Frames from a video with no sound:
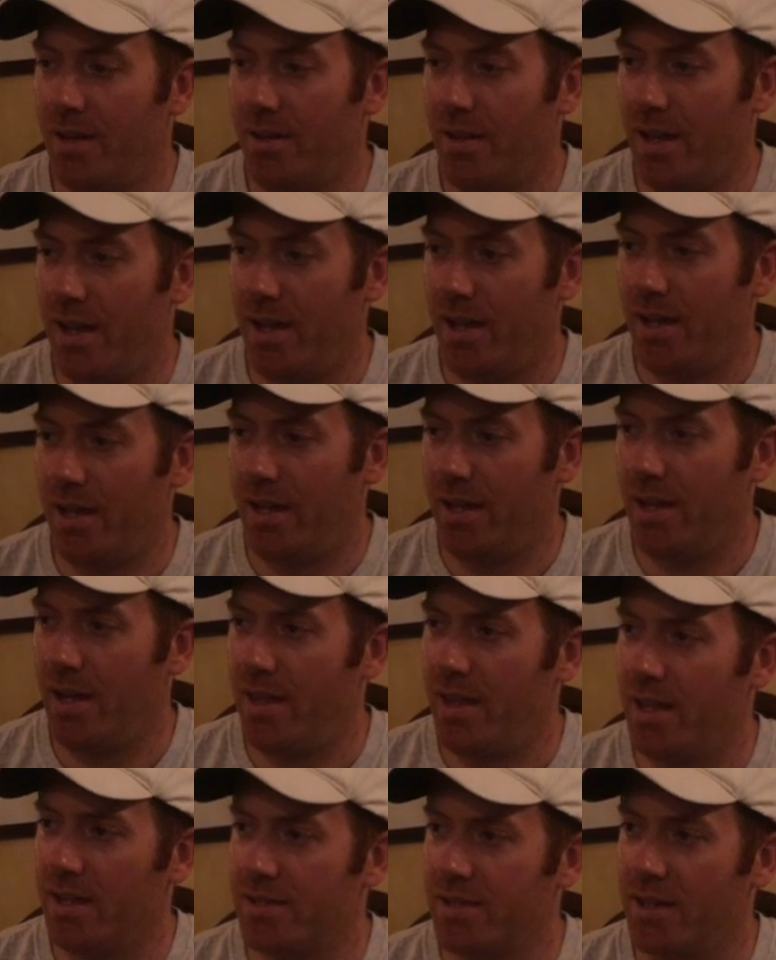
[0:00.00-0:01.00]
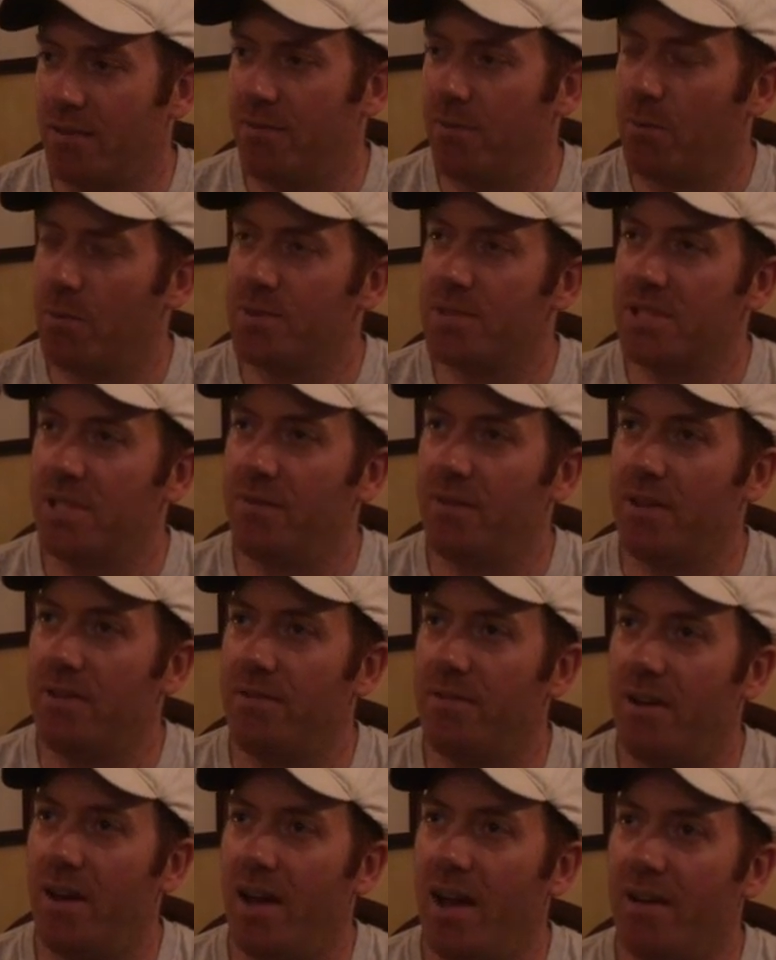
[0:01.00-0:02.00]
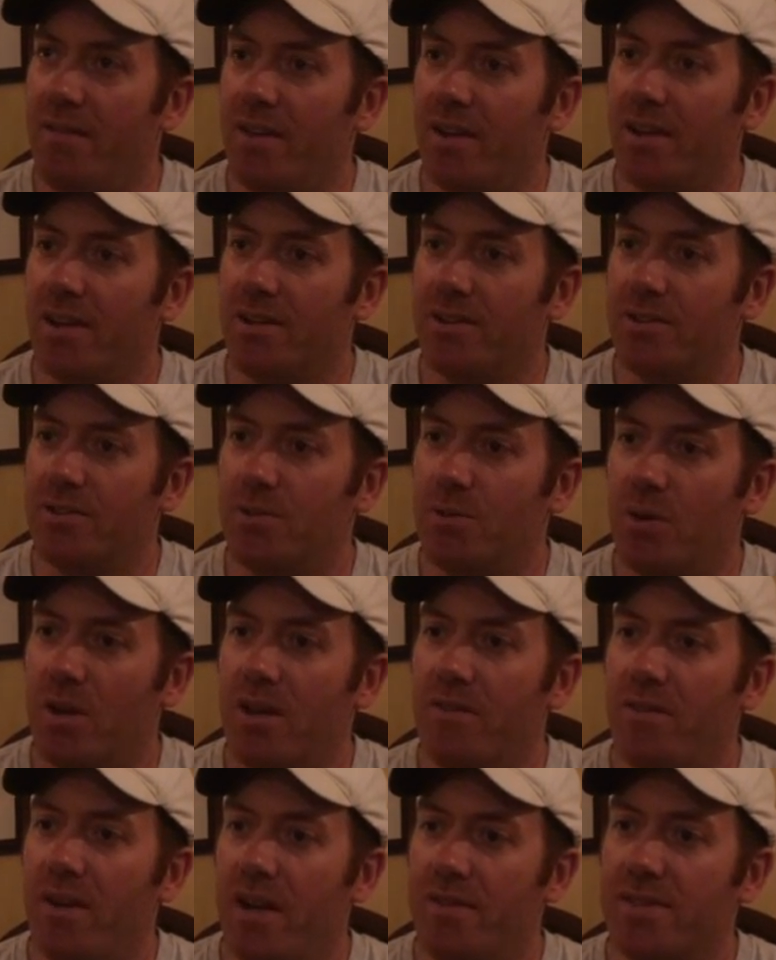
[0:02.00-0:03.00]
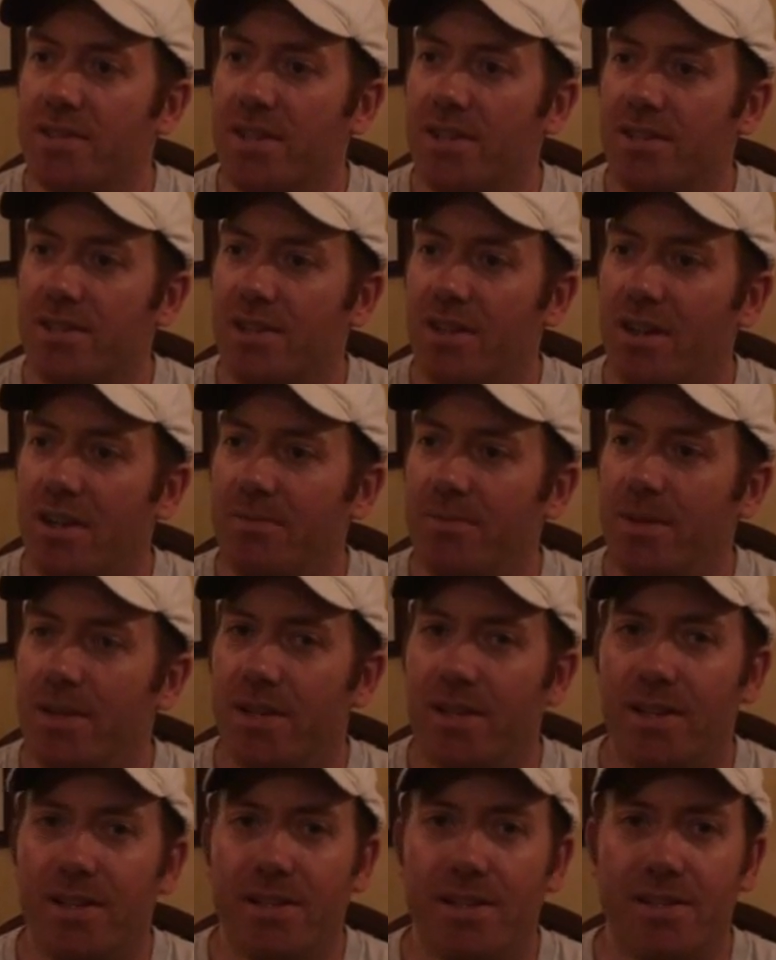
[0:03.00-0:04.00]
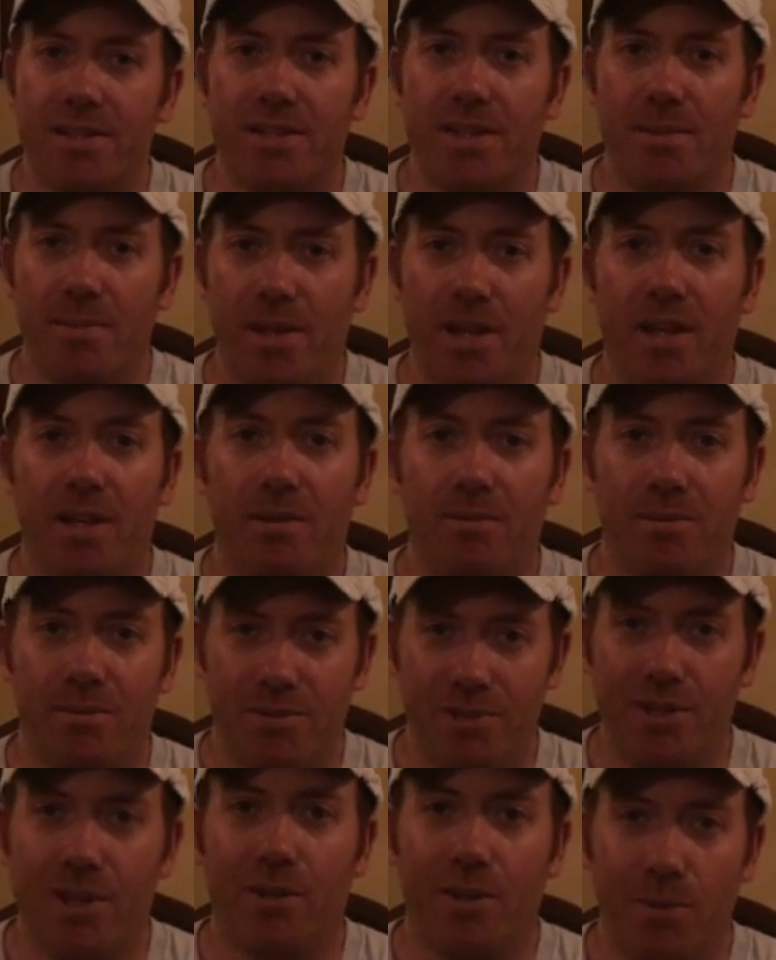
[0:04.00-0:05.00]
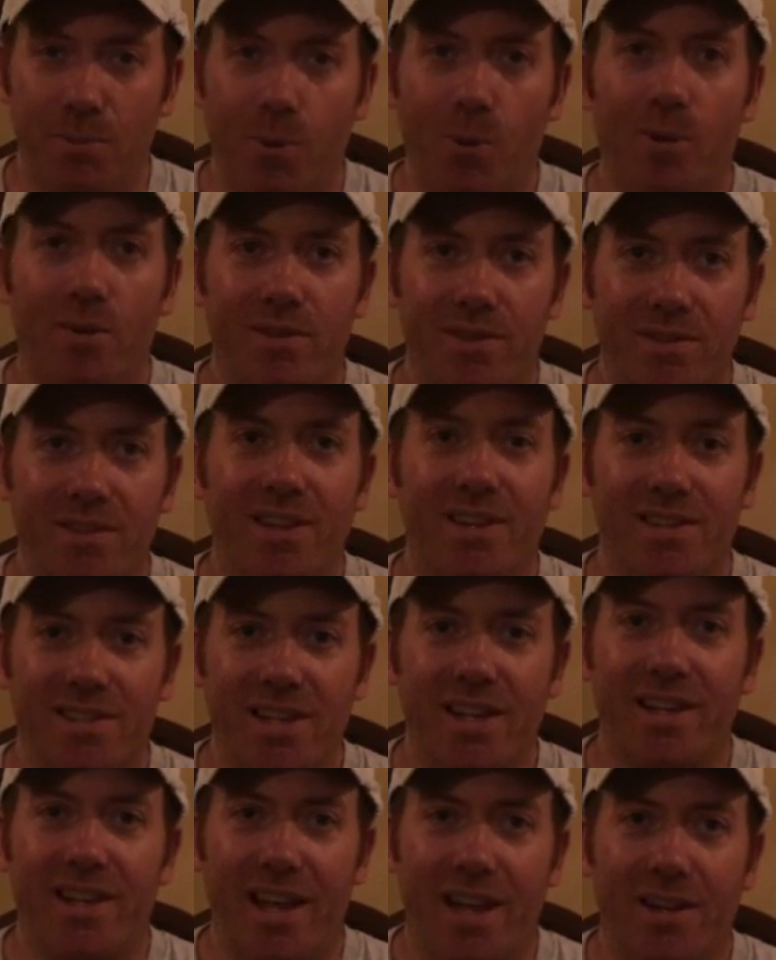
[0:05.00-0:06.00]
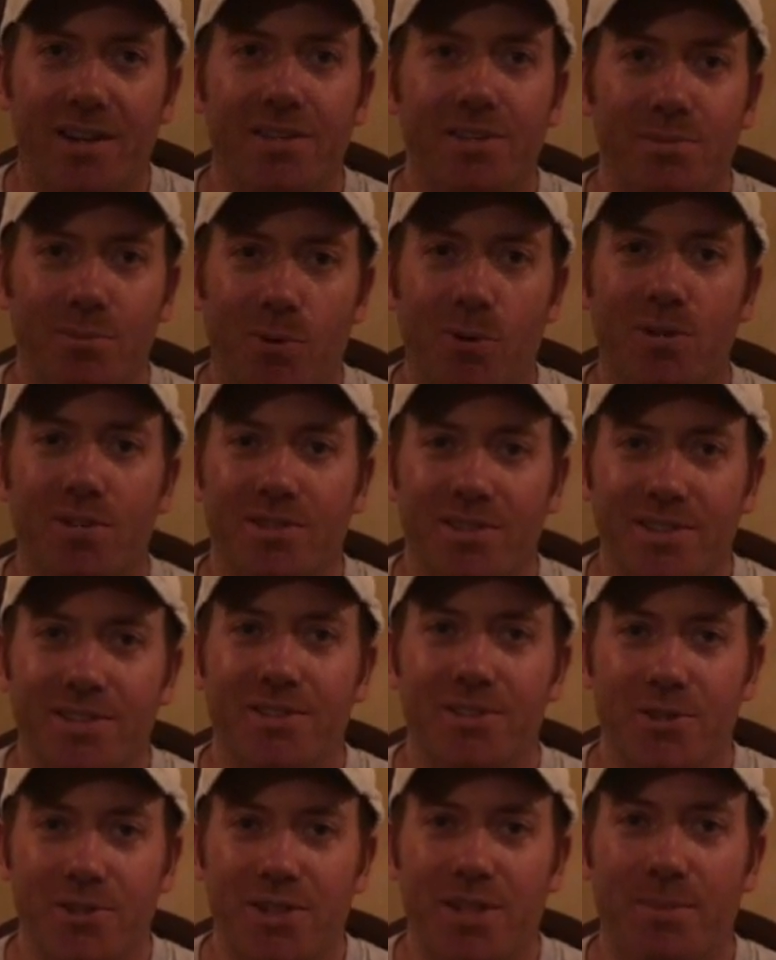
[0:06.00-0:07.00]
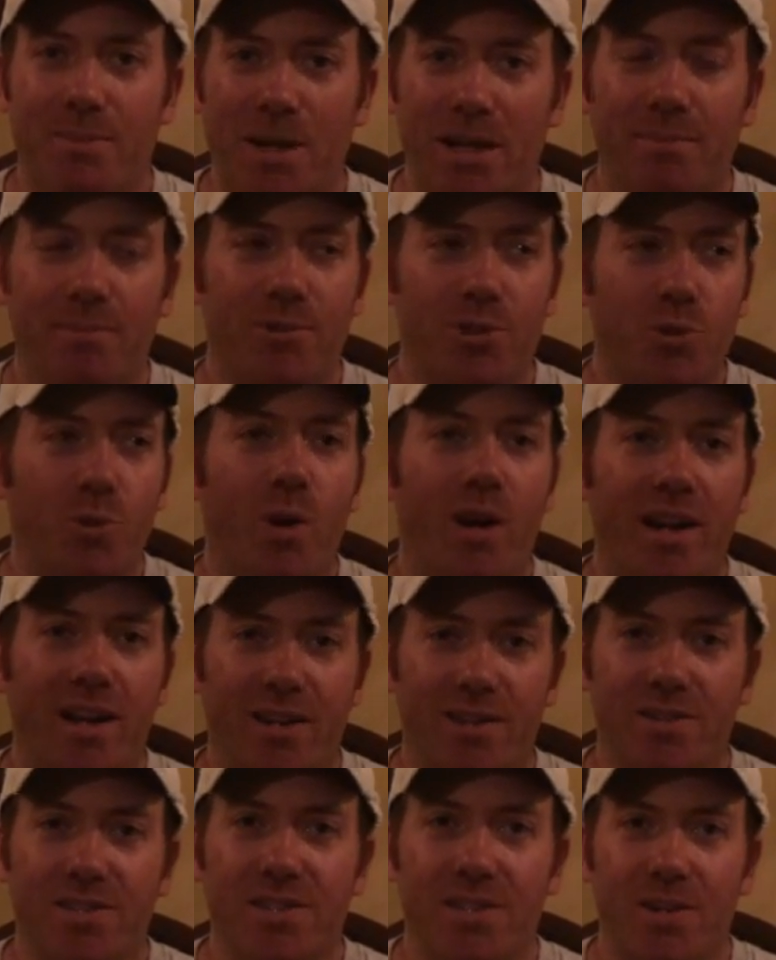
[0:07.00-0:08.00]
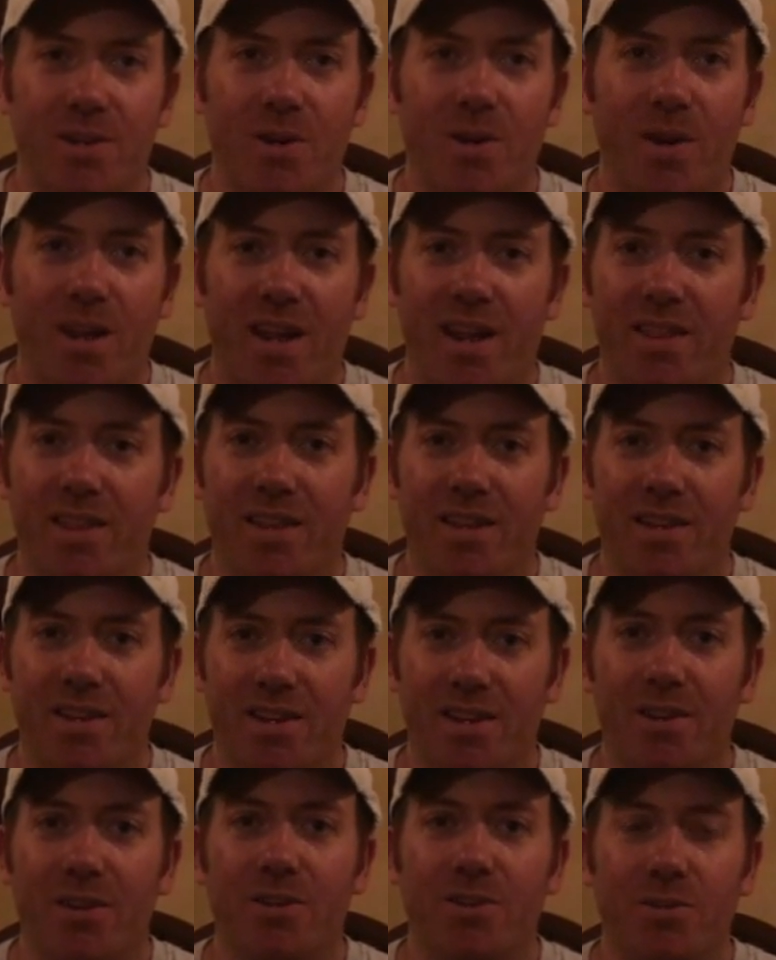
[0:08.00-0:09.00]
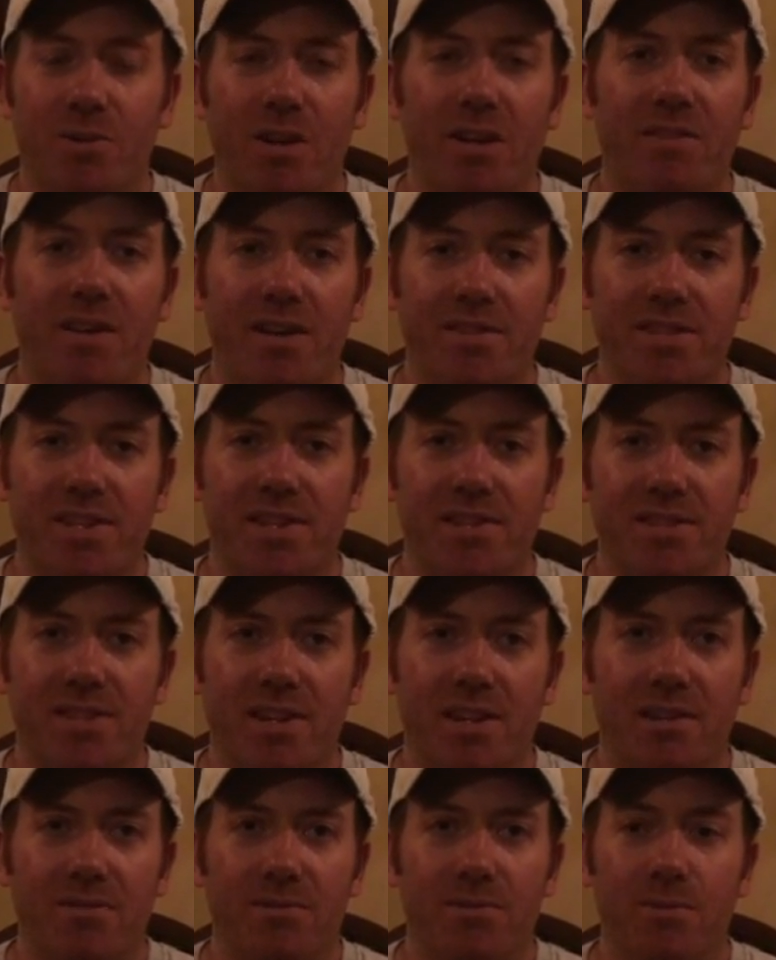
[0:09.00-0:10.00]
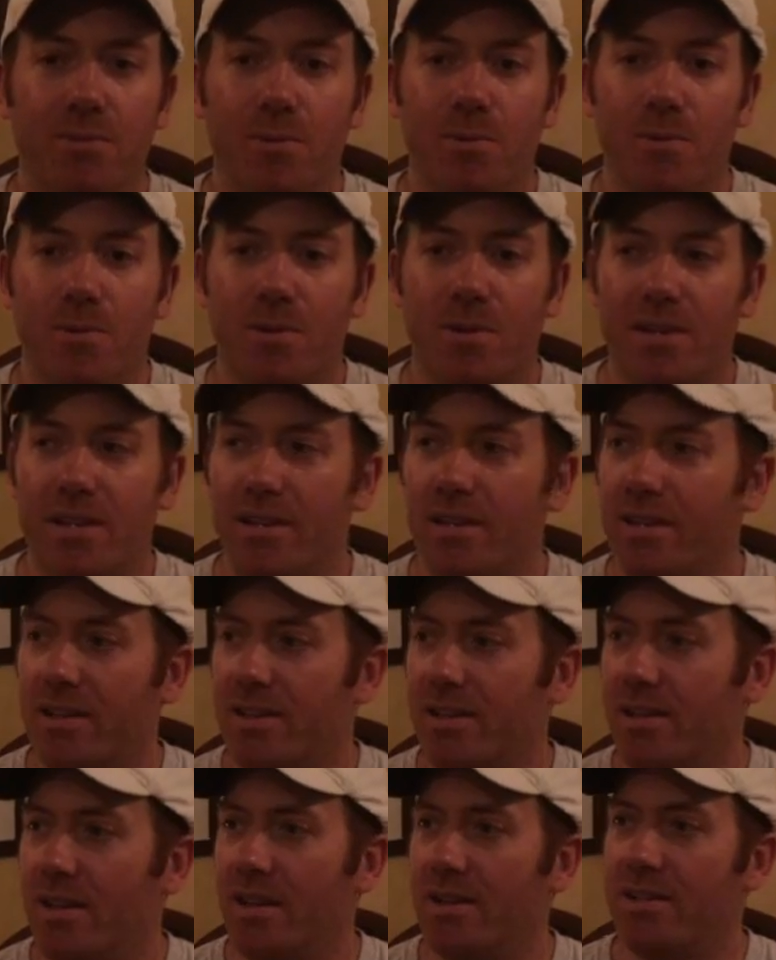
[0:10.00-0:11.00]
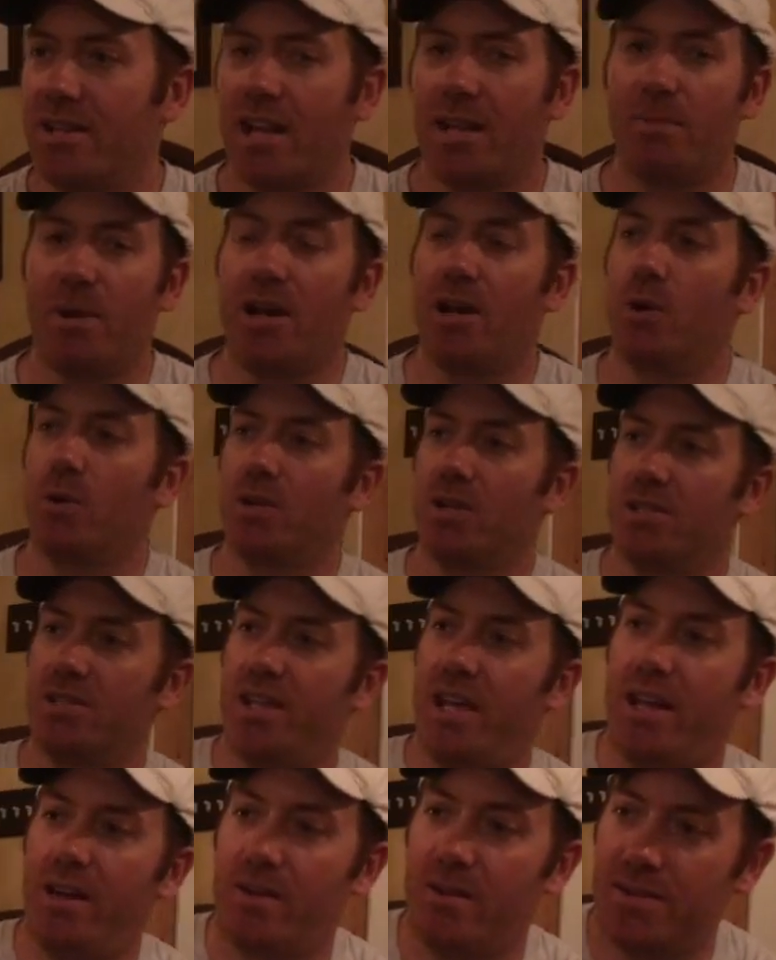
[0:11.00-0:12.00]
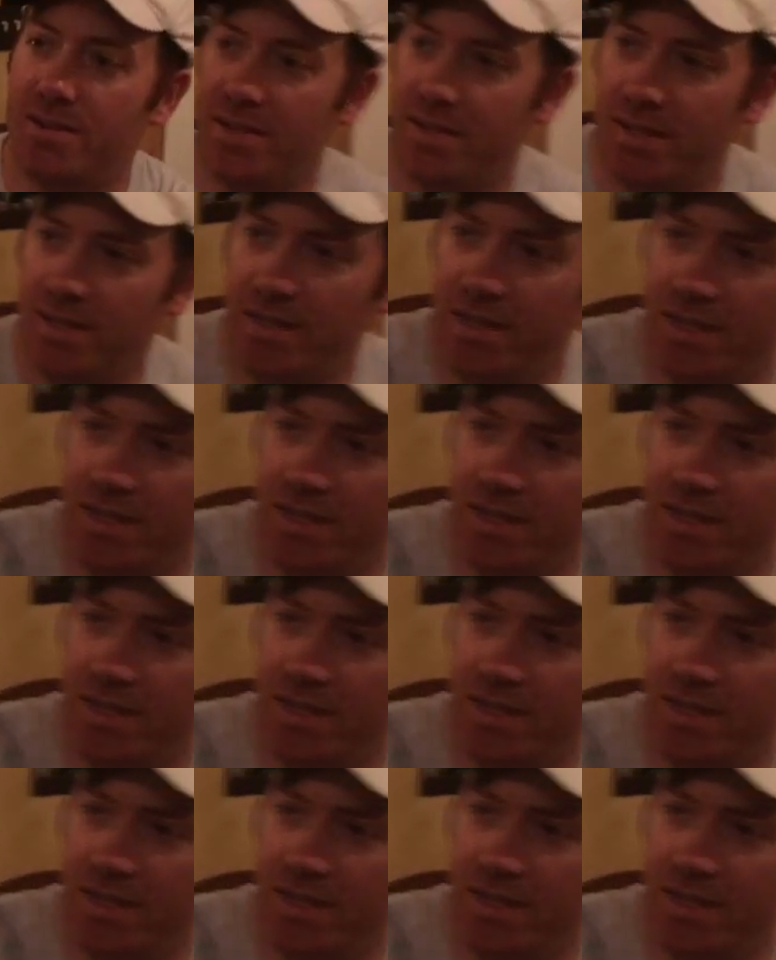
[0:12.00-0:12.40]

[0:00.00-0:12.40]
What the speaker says: I think it's like $4.75. I get a 25 cents off because I'm getting generally more than 10 gallons. More is usually about 20 or so, and then another 25 cents off for taking my own containers,